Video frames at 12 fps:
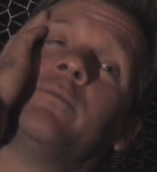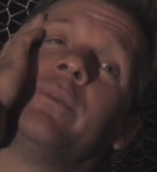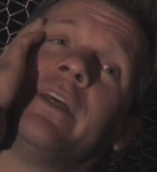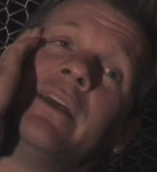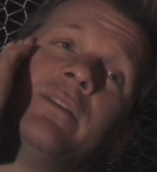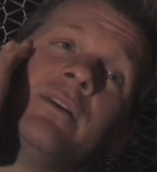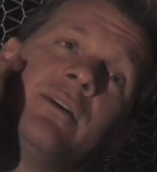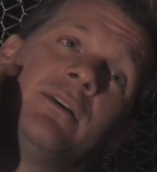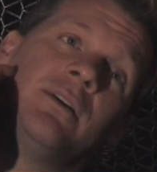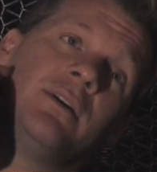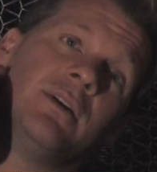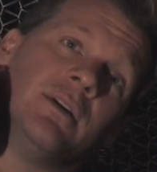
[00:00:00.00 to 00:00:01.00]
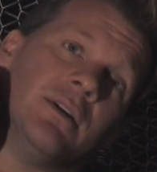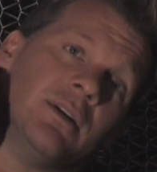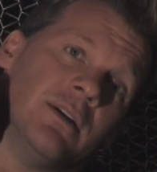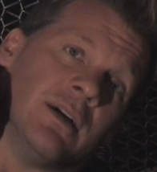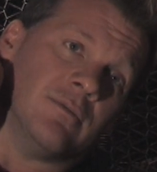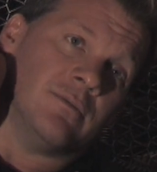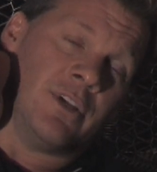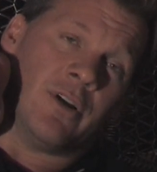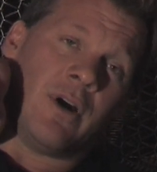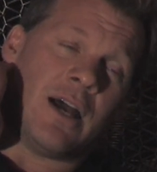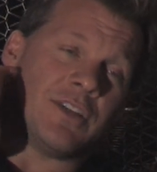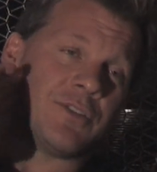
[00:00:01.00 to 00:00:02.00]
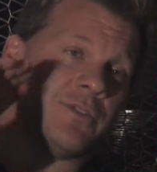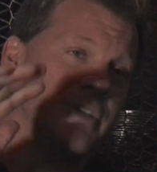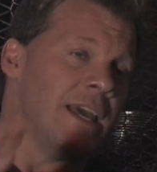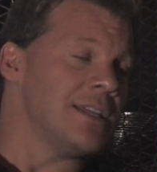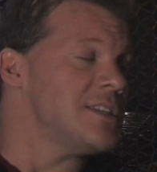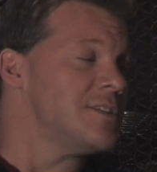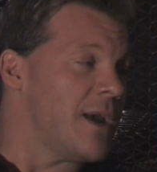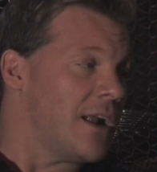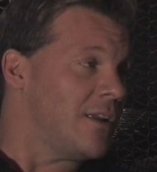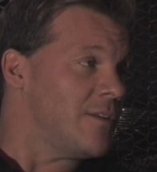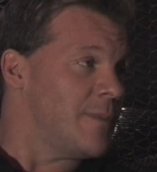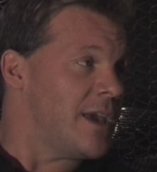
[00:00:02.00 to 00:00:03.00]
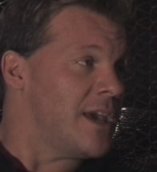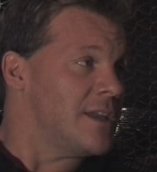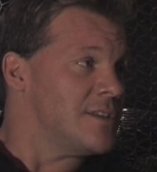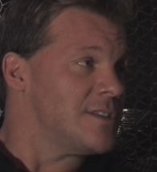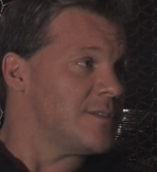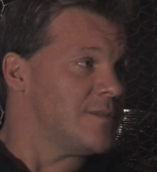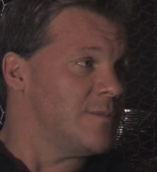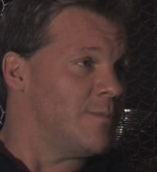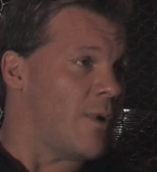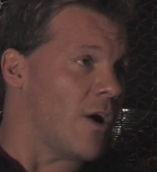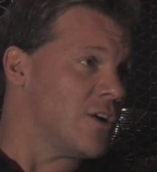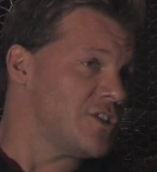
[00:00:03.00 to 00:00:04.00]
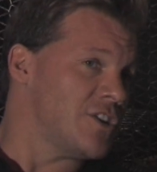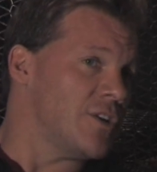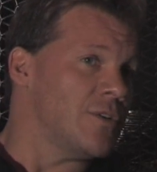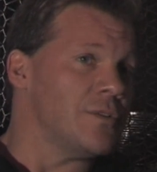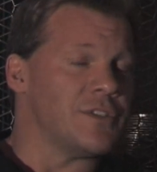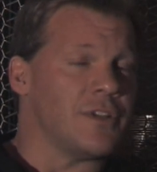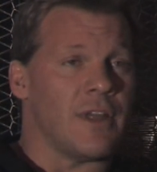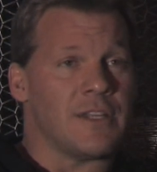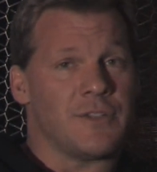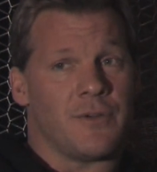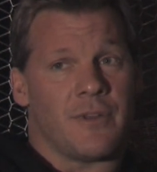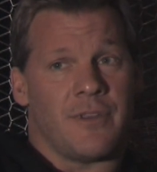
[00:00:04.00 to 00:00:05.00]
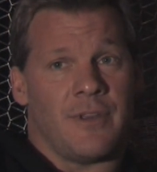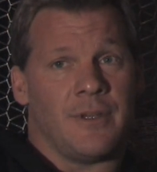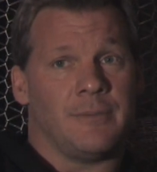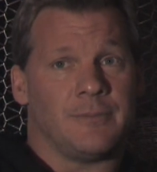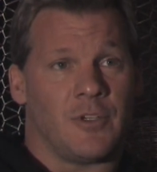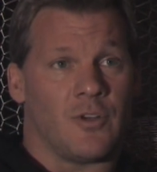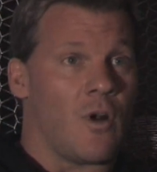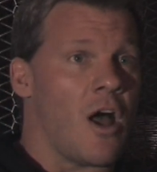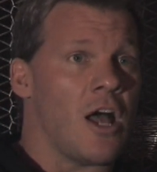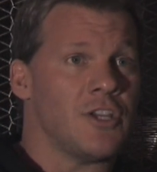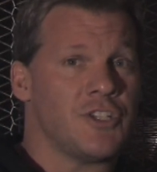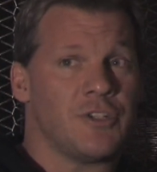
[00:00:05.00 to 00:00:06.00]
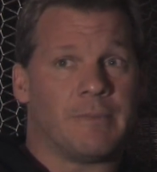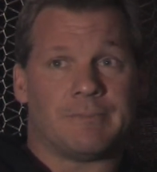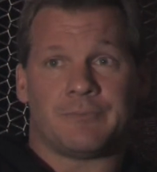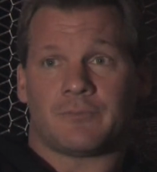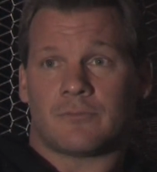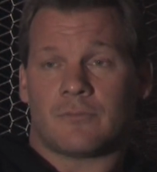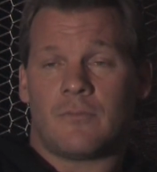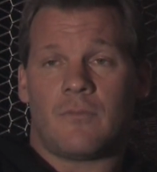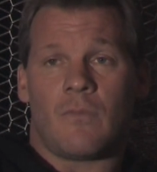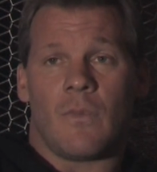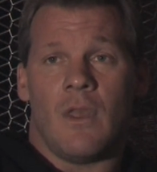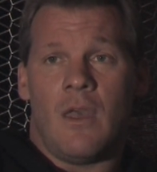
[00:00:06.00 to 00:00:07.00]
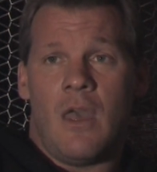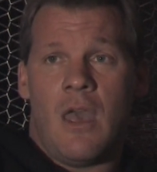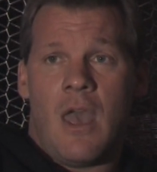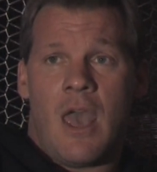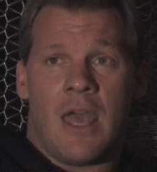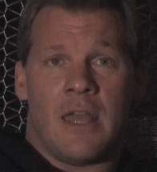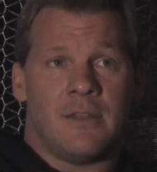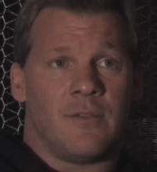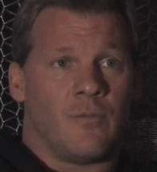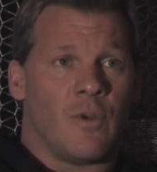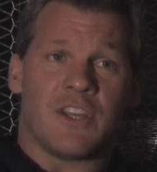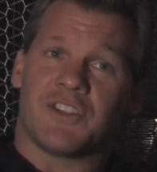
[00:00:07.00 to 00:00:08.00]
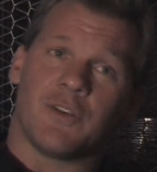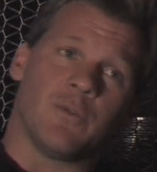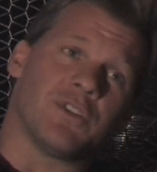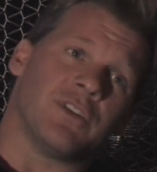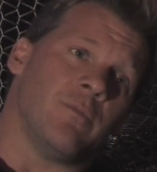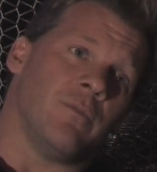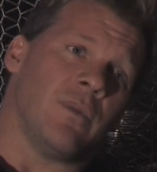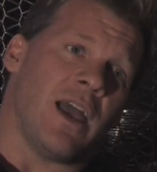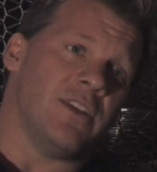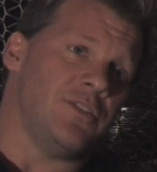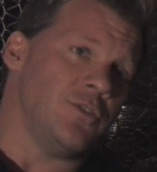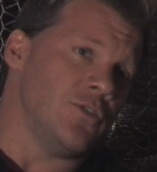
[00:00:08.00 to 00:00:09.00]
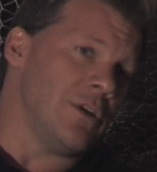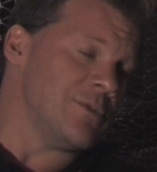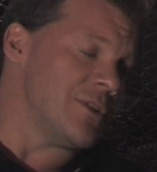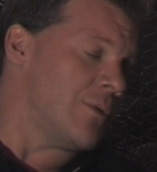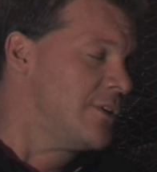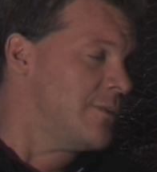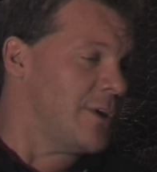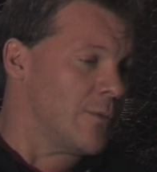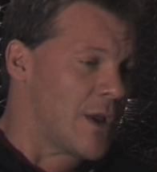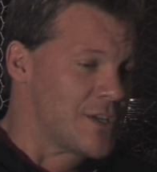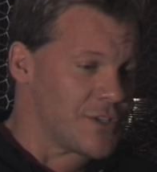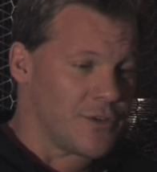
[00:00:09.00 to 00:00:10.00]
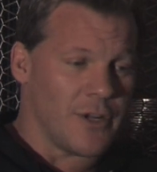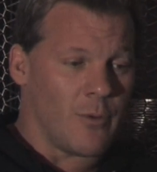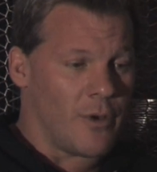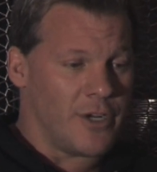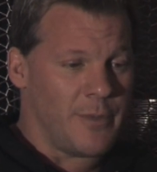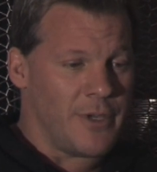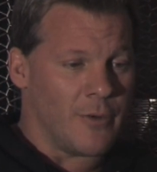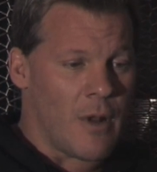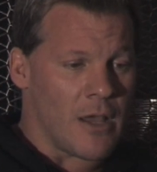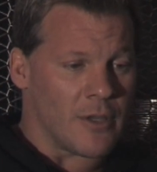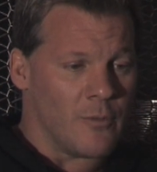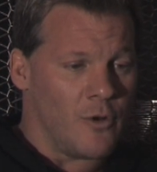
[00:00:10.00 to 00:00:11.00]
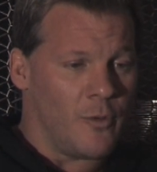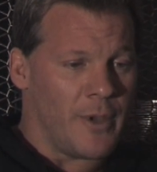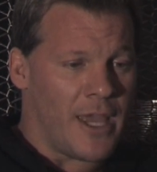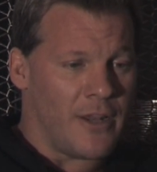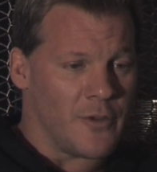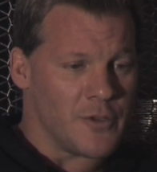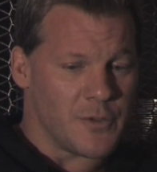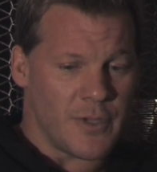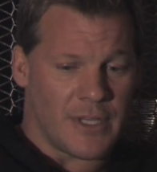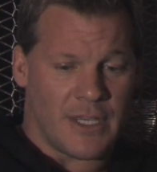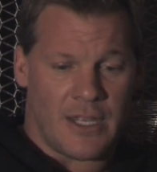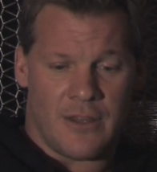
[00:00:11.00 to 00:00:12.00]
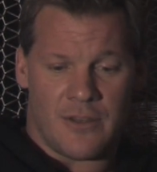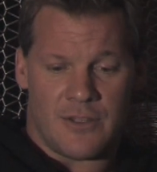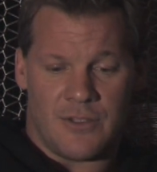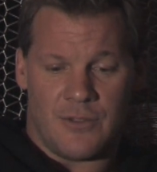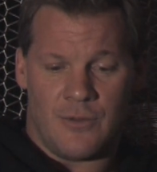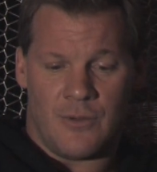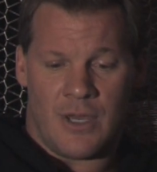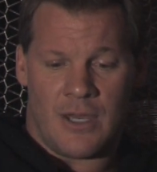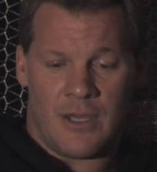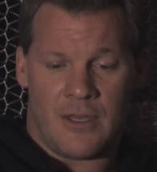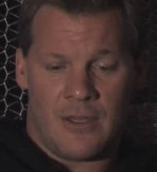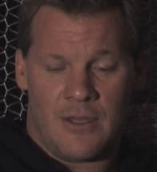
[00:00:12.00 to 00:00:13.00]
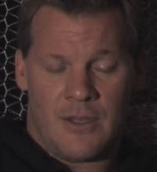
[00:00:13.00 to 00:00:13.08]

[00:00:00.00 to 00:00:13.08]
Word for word: and played the you know, high school dances, battle of the bands, bar shows, and all that sort of thing, garage. And wrestling was, an, I had two dreams. I wanted to be a wrestler and I wanted to be in a rock and roll band. And those were like kind of the two, uh,